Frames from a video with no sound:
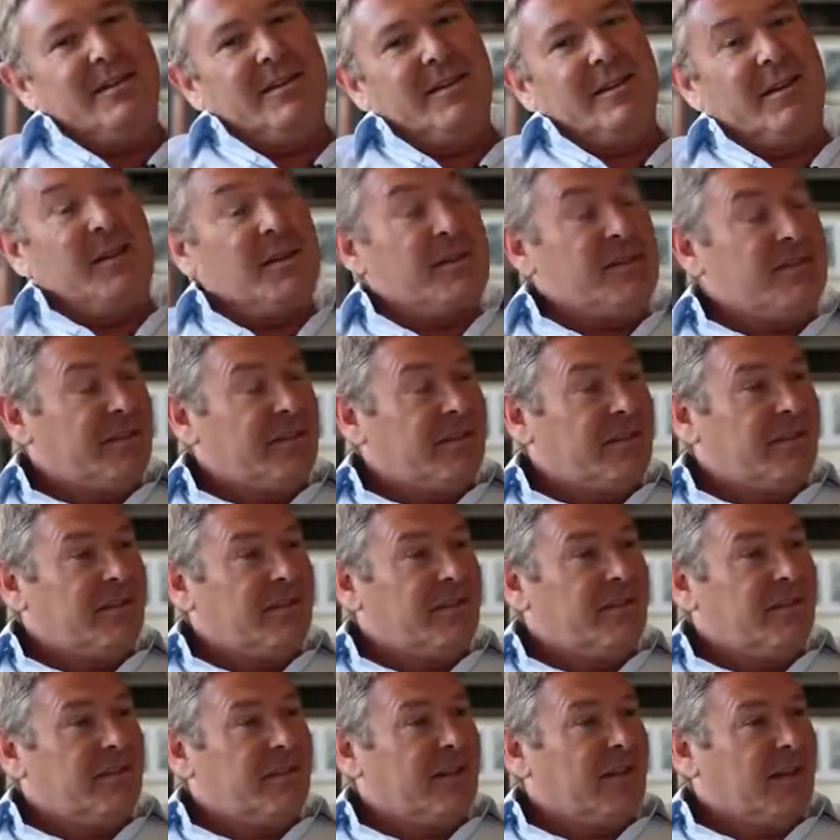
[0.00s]
he's
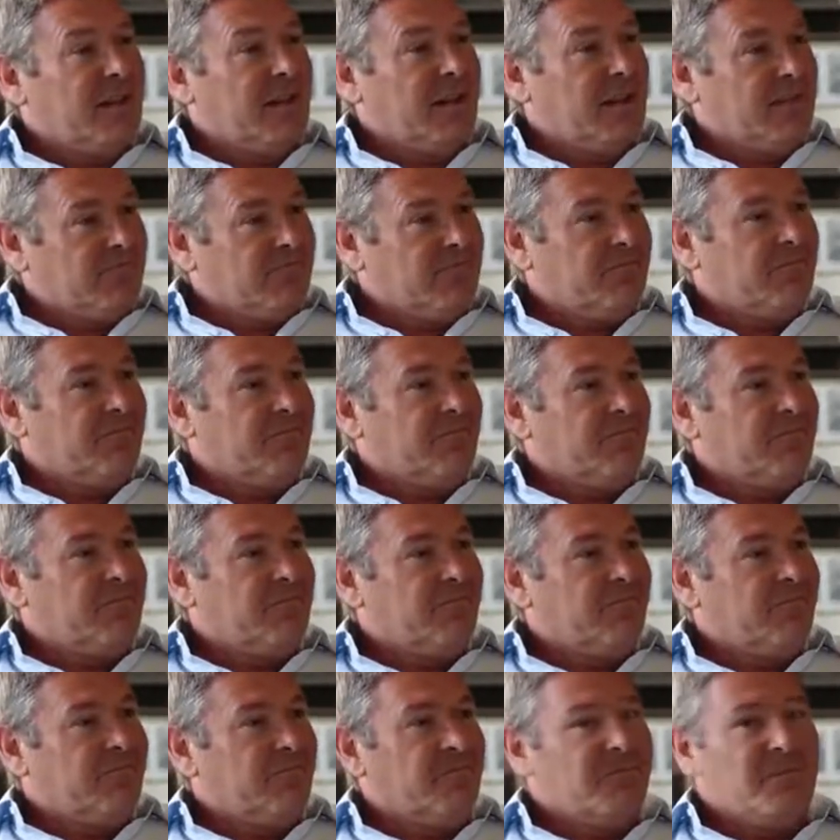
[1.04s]
still
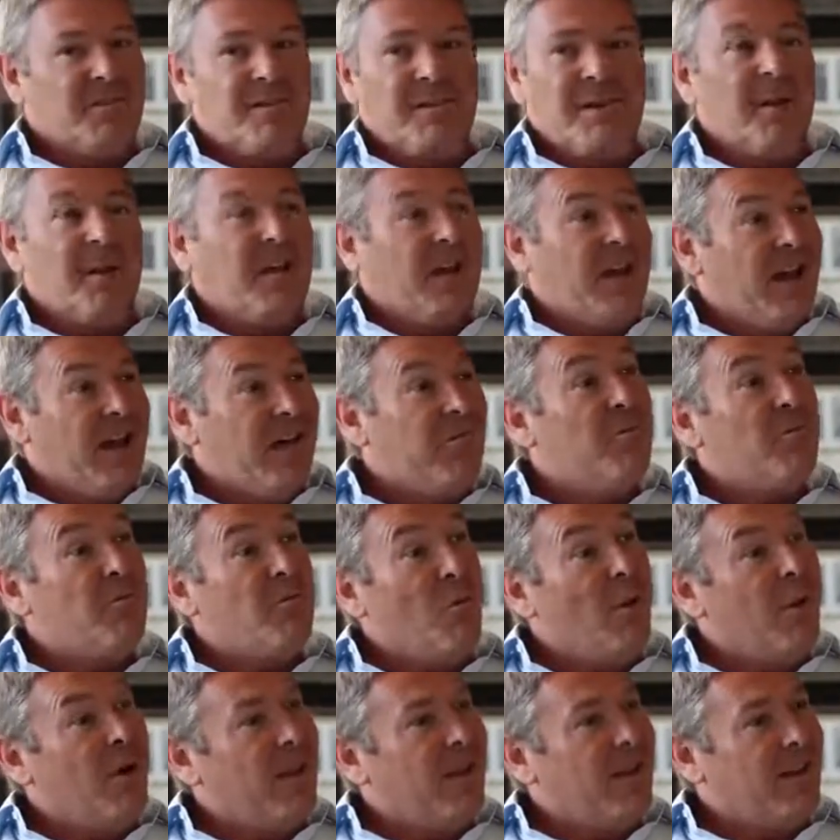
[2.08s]
alive and
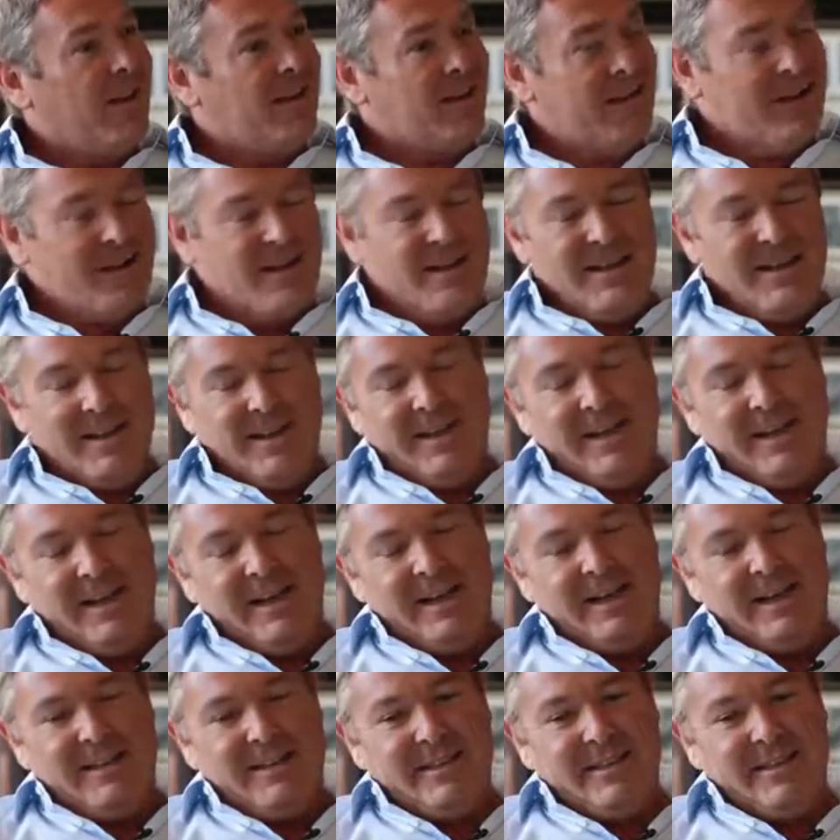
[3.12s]
well,
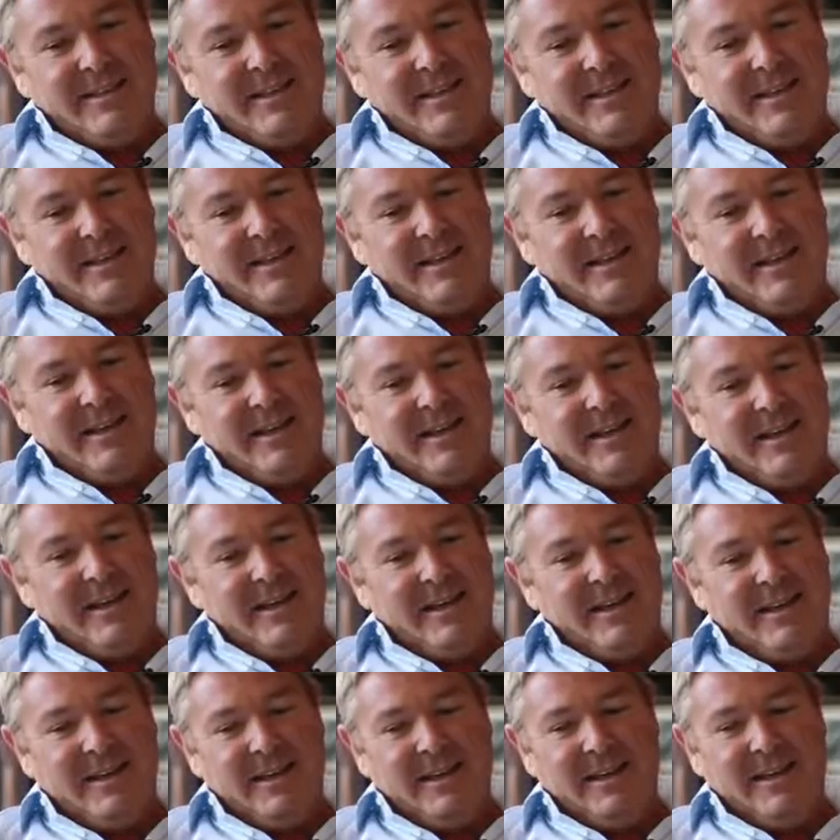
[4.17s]
and
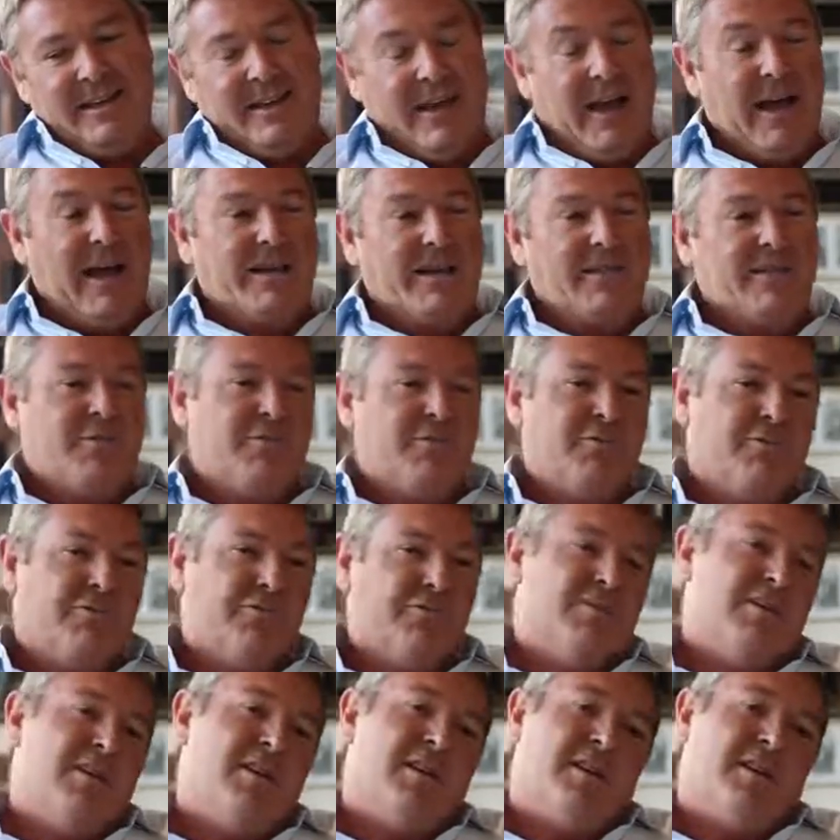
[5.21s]
he likes to